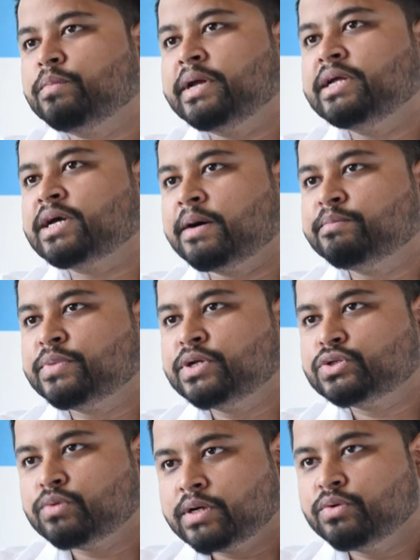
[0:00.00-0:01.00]
many
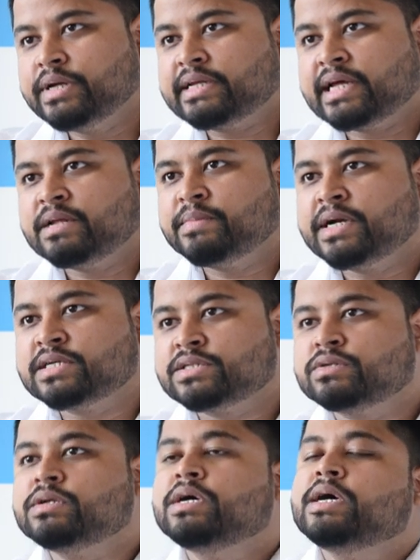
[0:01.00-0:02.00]
companies who are doing
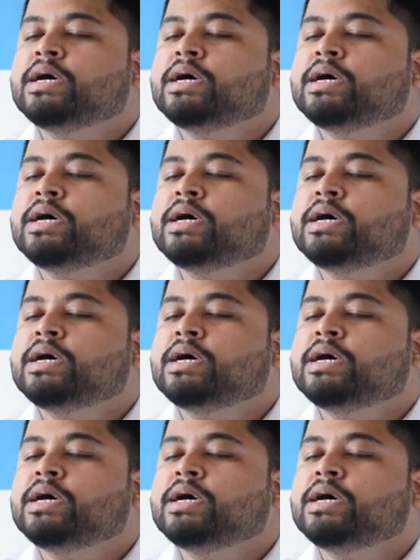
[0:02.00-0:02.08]
telemedicine